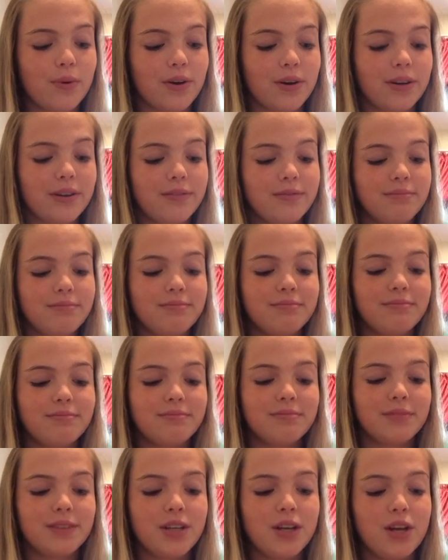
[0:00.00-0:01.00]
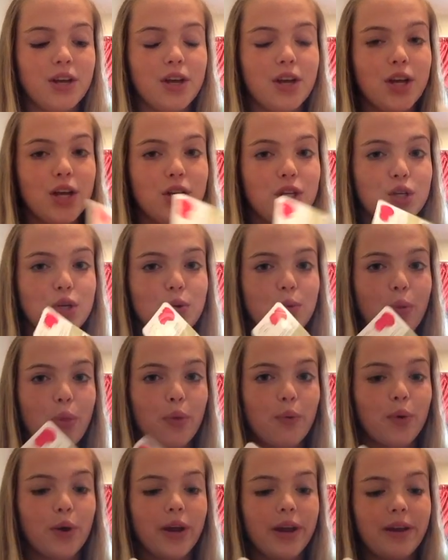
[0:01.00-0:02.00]
one, two,
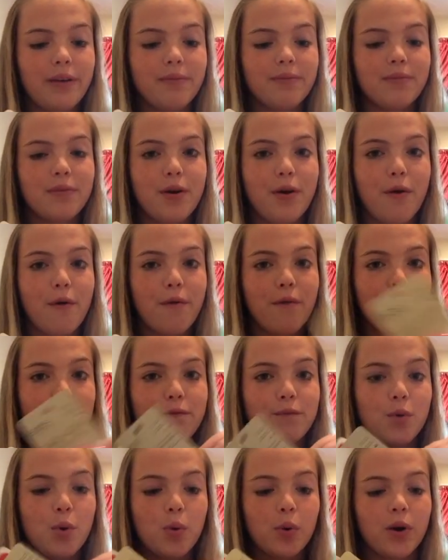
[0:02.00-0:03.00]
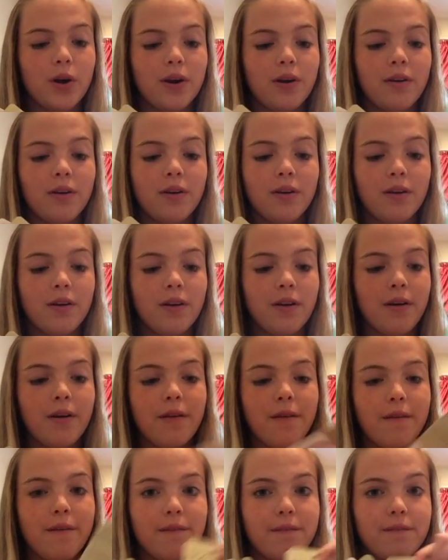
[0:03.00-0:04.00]
three, four,
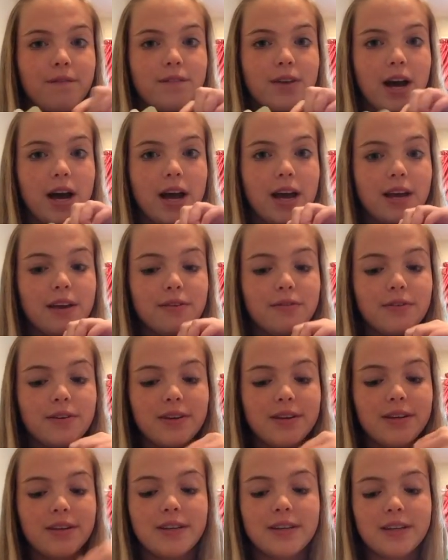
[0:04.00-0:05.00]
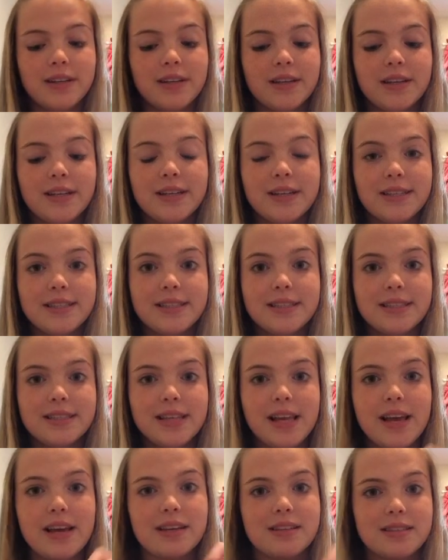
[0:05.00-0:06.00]
five,
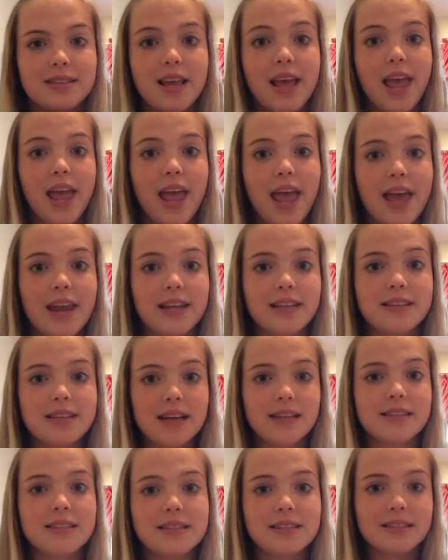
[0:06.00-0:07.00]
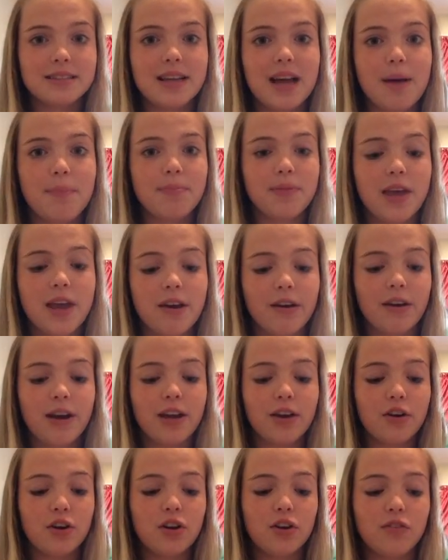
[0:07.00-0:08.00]
six. And it doesn't stop there.
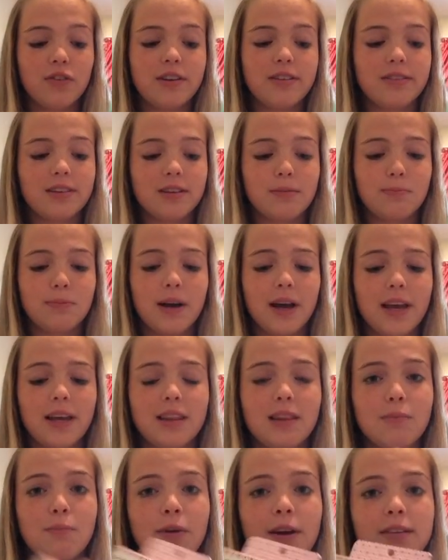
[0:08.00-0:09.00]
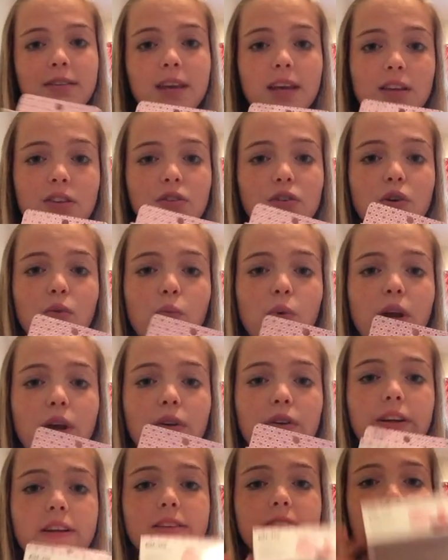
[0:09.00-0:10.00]
I couldn't resist buying the Breast Cancer
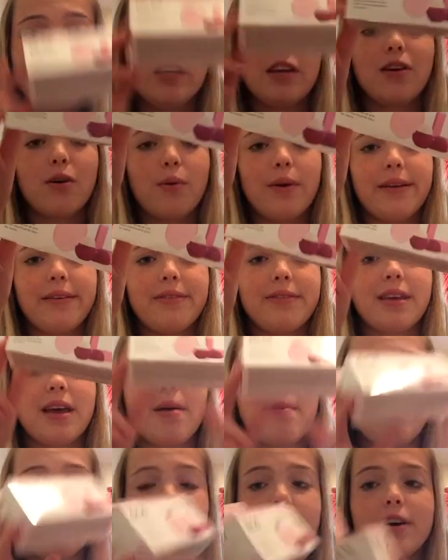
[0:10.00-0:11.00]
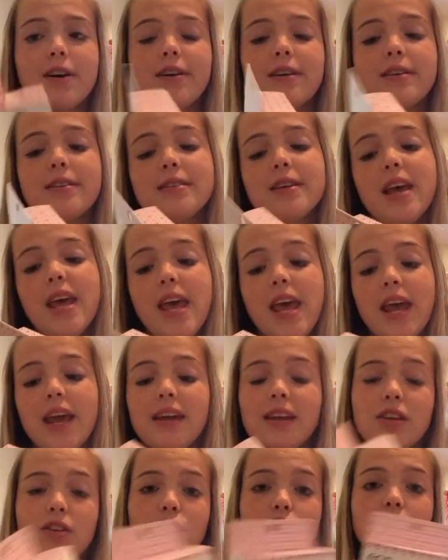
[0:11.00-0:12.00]
Awareness EOS set because
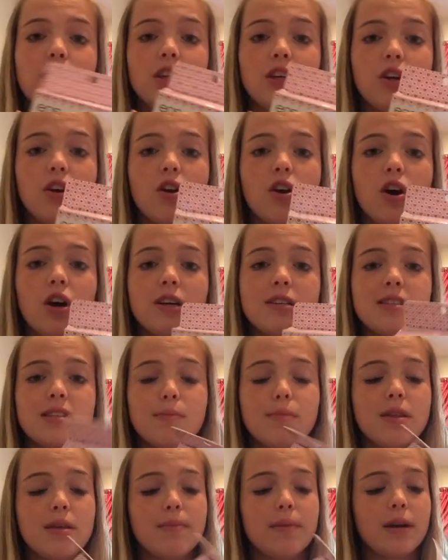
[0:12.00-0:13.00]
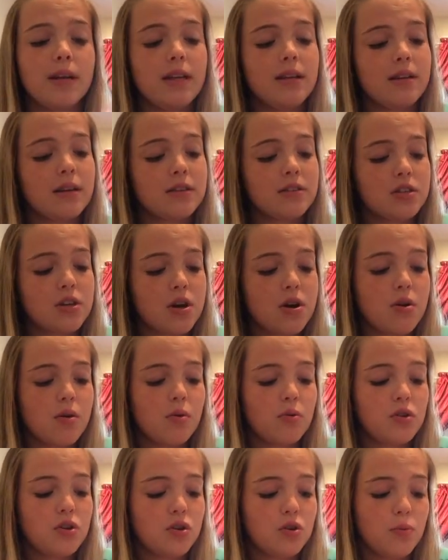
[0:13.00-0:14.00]
it is a really good cause. Some of the money does
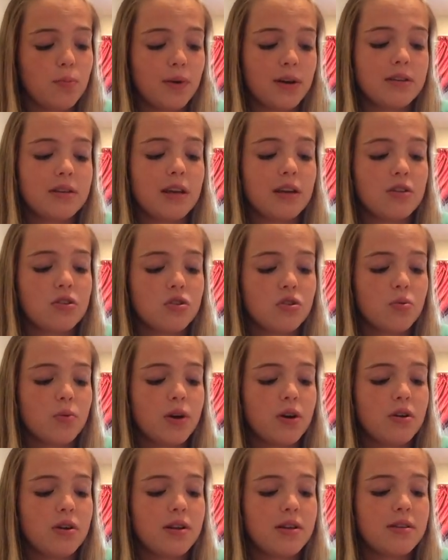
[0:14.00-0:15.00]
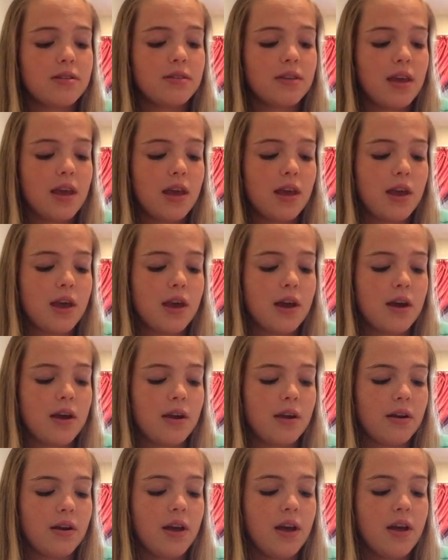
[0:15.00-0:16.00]
go to breast cancer awareness
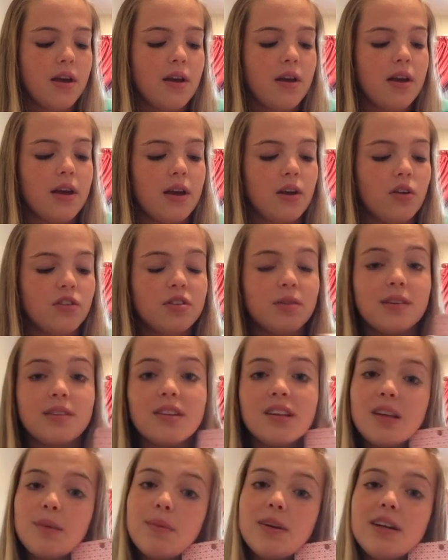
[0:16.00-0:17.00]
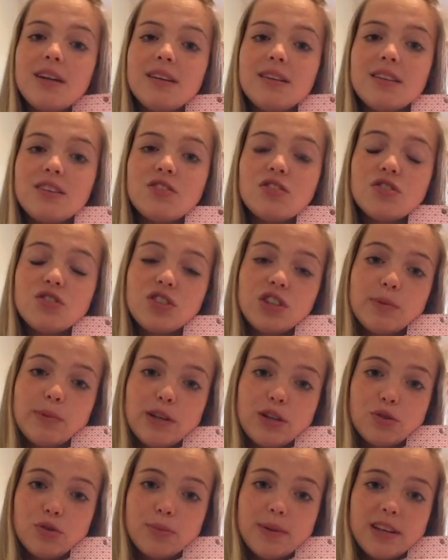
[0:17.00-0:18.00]
and it also has a limited edition
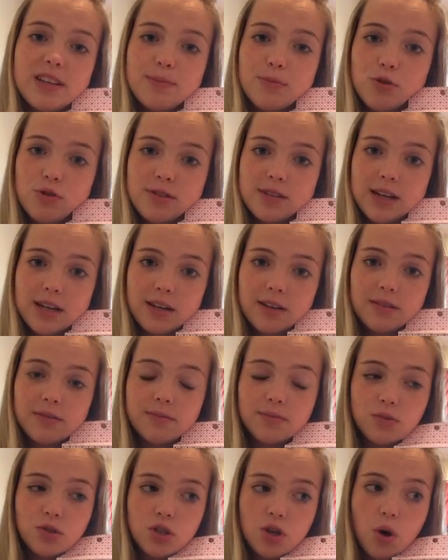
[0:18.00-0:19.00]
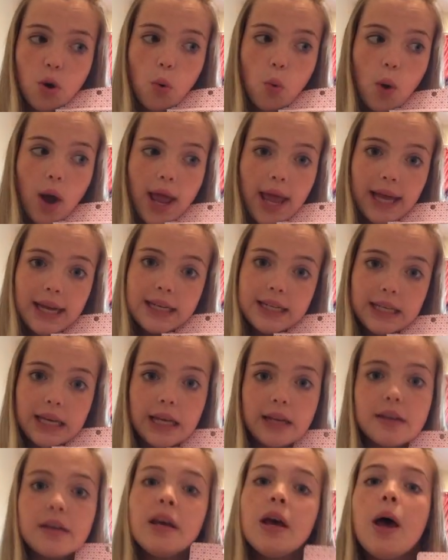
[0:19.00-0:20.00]
strawberry sorbet smooth stick. So I had to
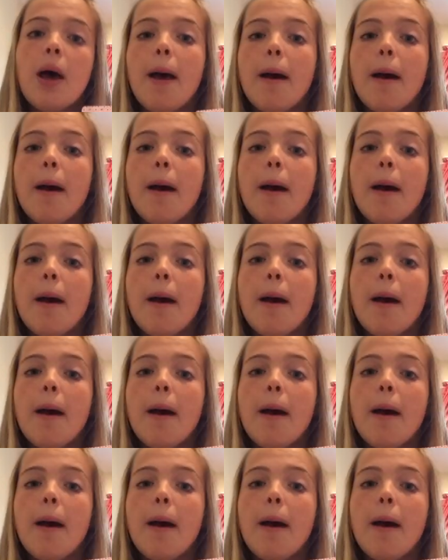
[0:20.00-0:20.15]
get it.